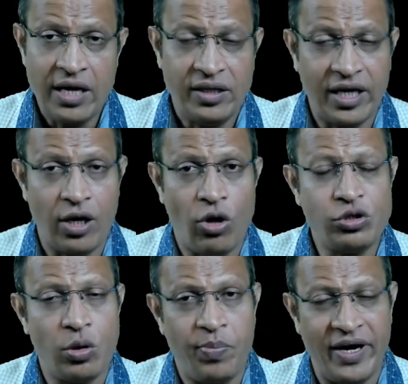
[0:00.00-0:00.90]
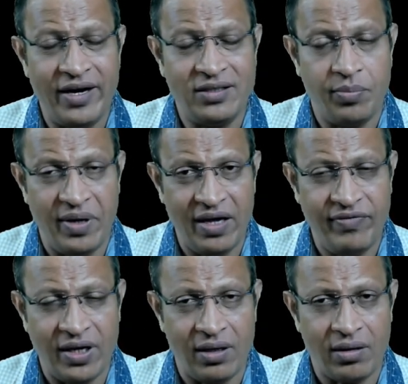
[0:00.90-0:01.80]
They can also predict the
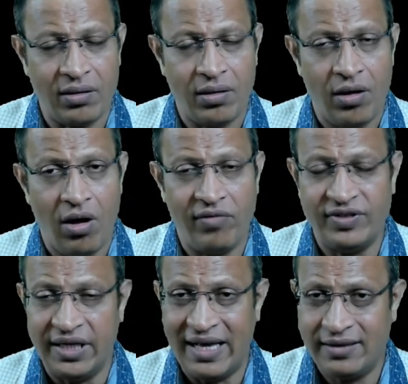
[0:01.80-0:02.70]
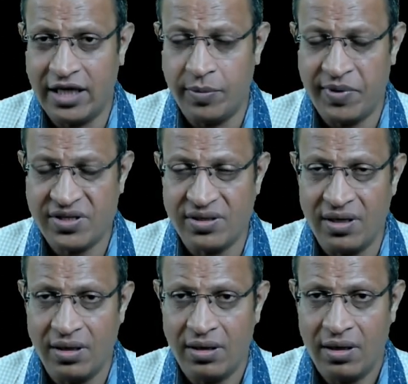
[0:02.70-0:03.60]
behavior of the healthcare
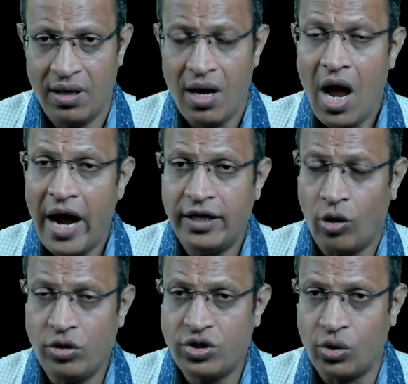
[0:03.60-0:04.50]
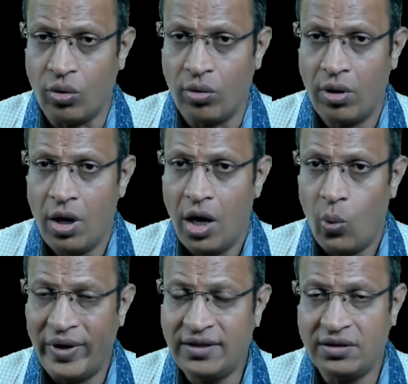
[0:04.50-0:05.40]
personnel and also
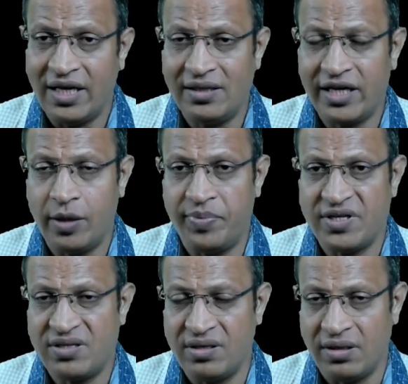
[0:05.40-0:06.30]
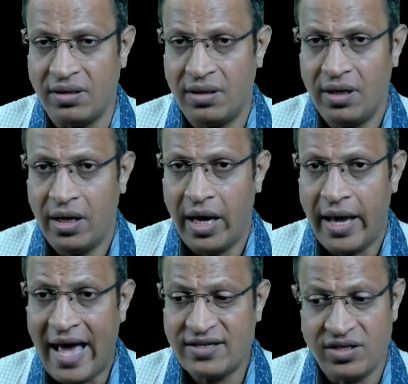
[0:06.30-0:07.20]
whether the healthcare personnel
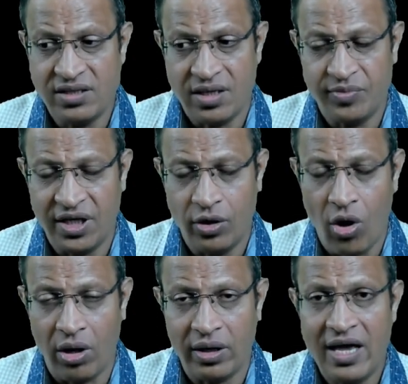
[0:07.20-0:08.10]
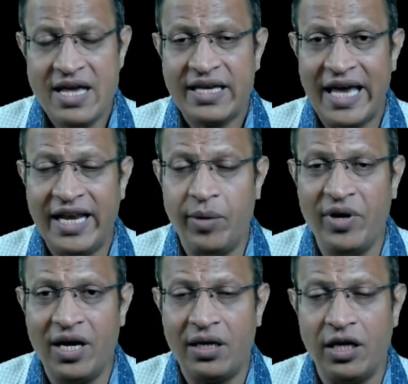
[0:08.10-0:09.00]
has done something wrong can
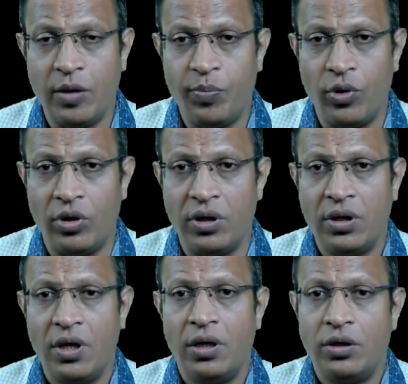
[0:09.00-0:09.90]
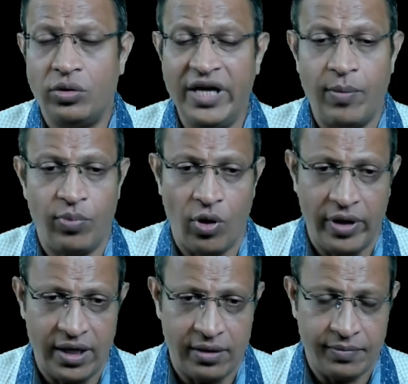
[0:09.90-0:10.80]
immediately report to the employer.